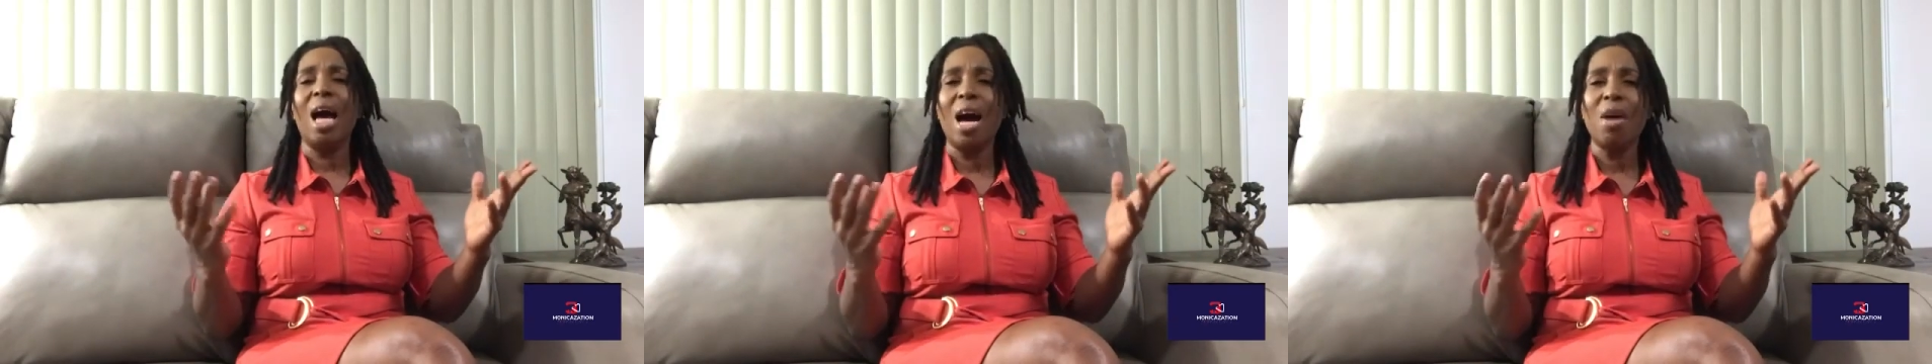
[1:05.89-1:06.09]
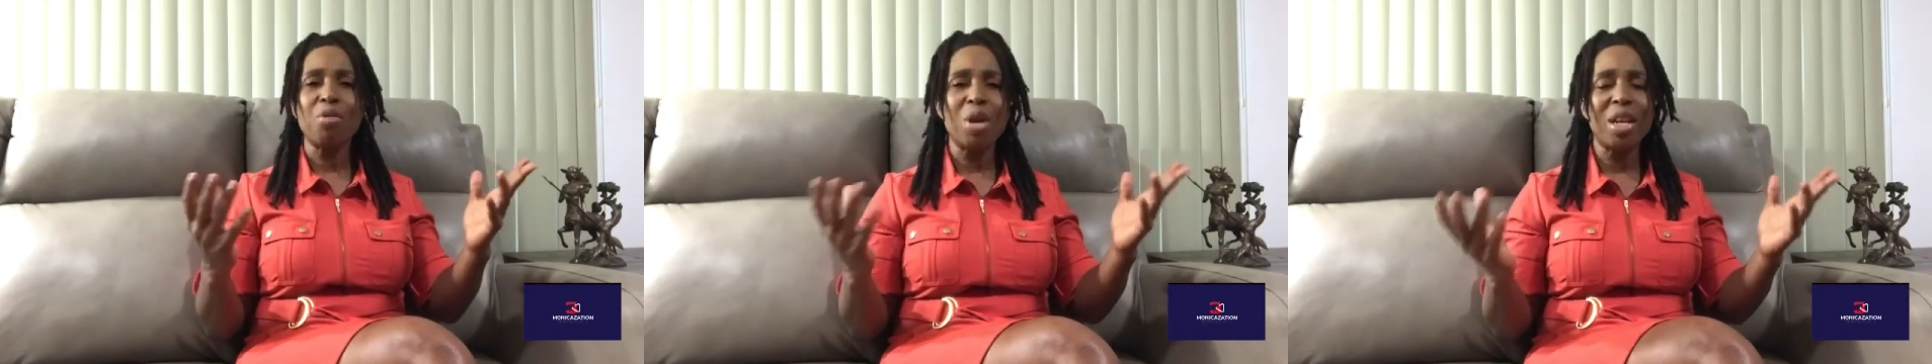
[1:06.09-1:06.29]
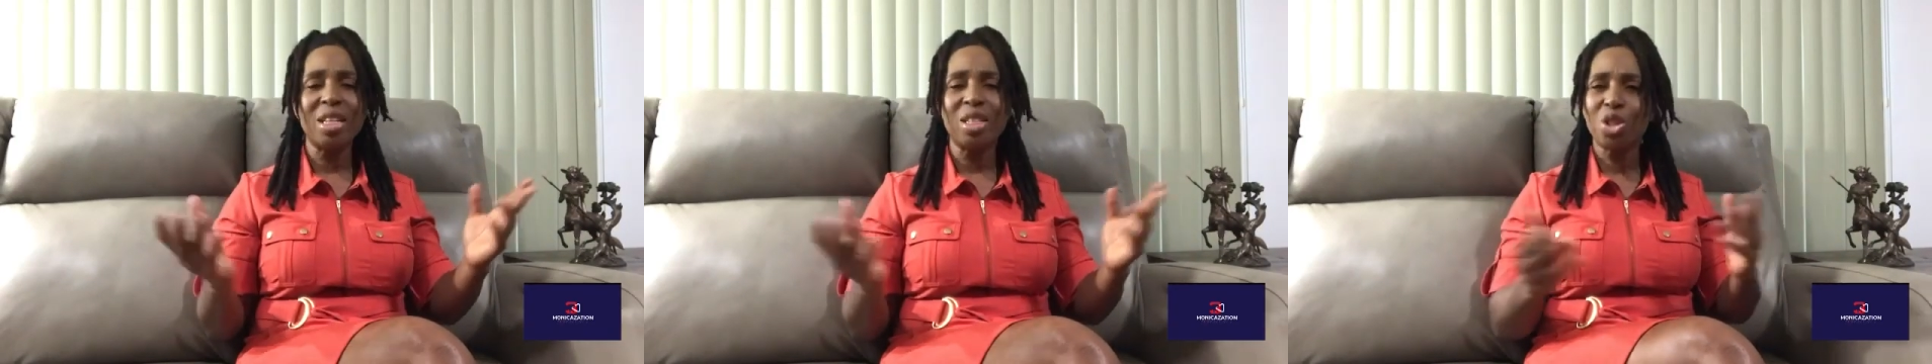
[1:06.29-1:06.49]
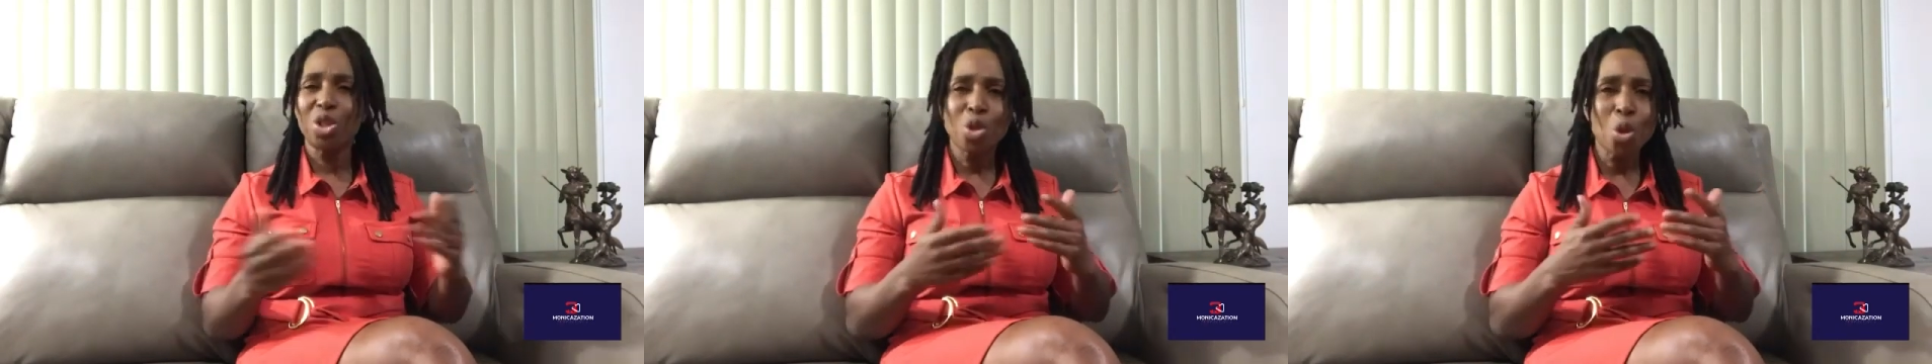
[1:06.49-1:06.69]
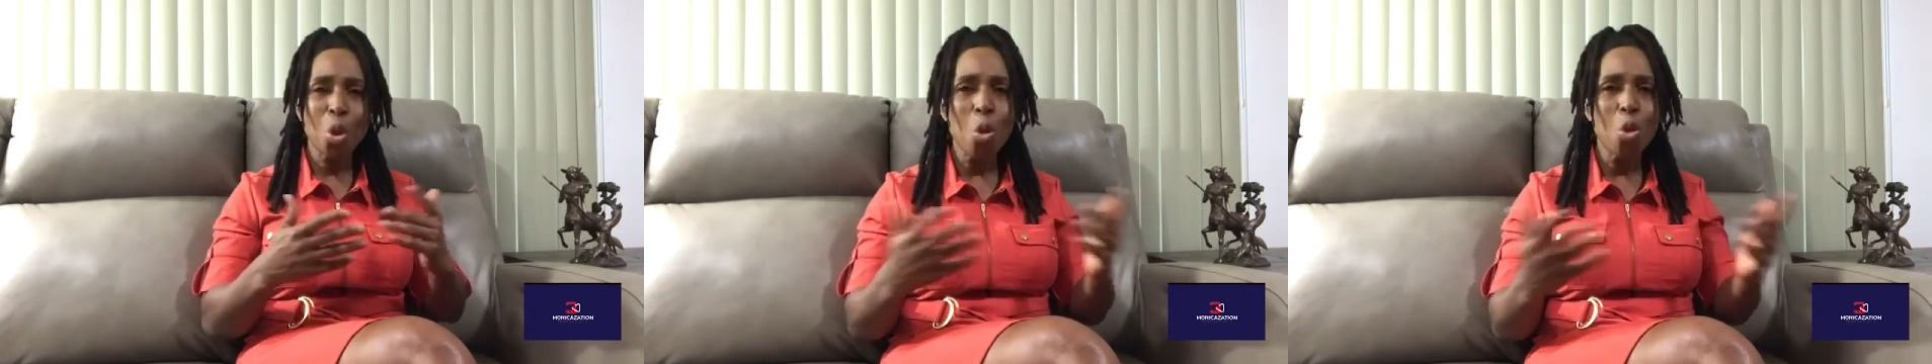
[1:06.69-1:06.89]
arenas,
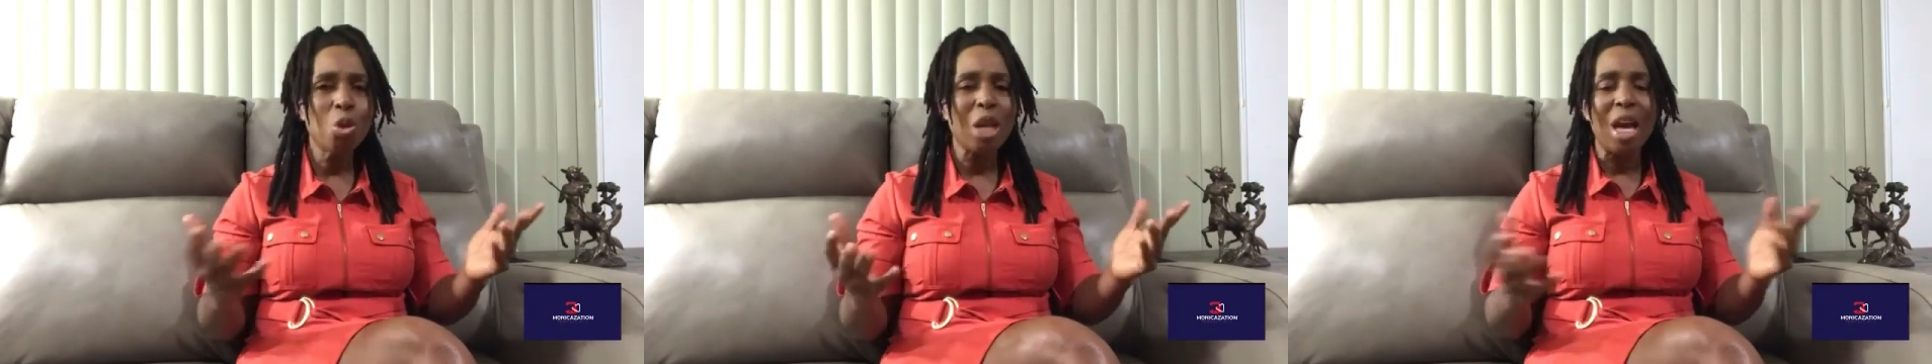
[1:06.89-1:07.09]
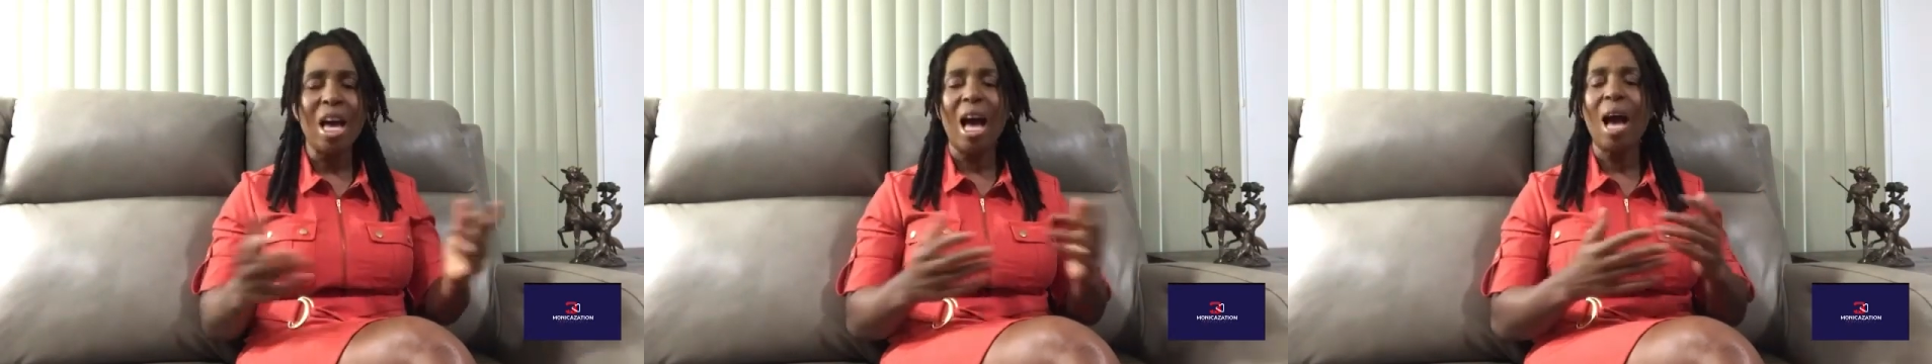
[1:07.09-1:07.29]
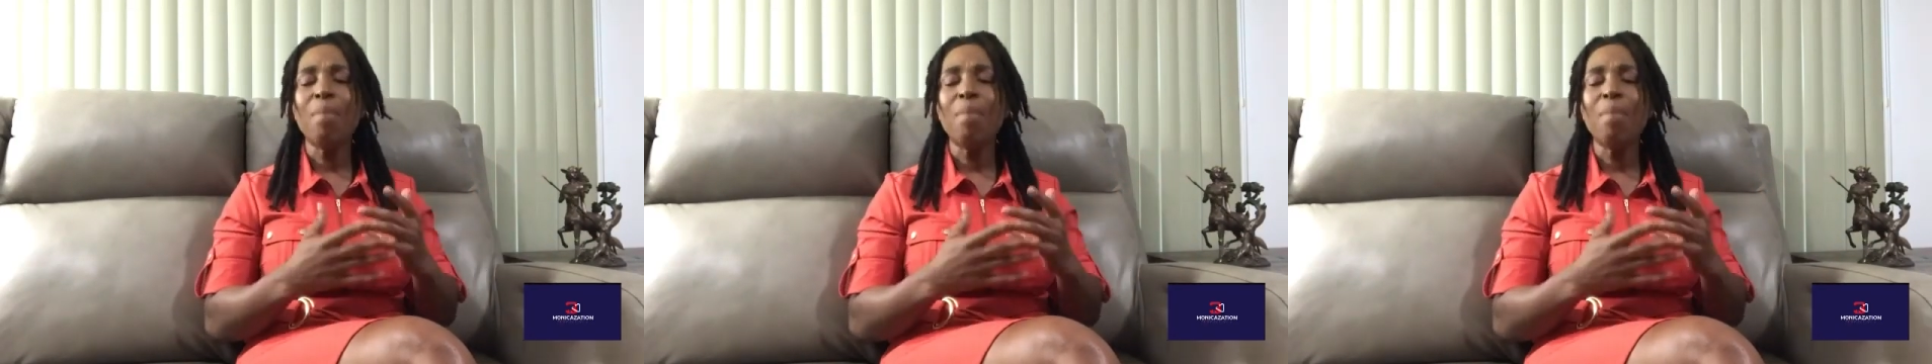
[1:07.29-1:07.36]
sold,